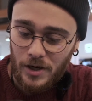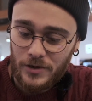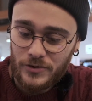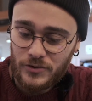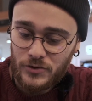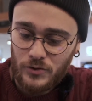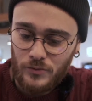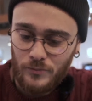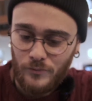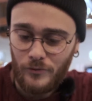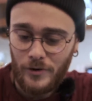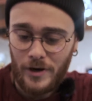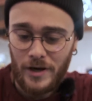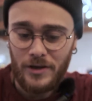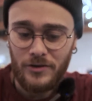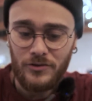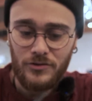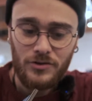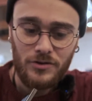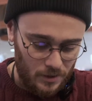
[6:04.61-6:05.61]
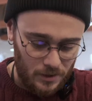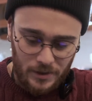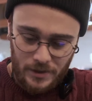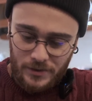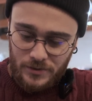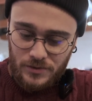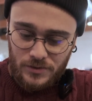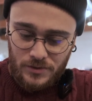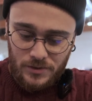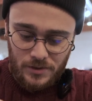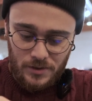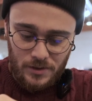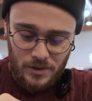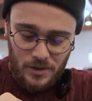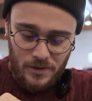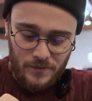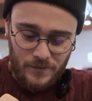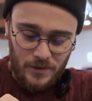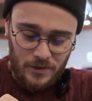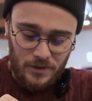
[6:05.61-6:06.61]
zoom range. Let's
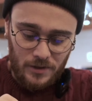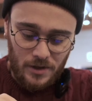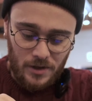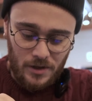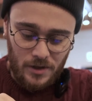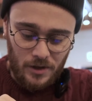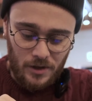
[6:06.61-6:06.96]
give it a